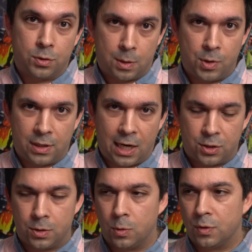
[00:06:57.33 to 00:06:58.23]
communication
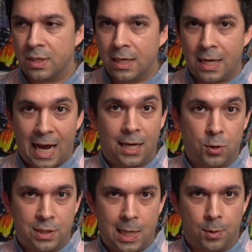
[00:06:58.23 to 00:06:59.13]
tools at your
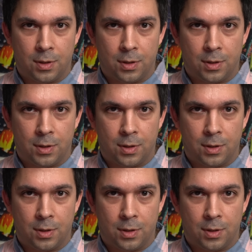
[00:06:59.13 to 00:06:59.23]
table.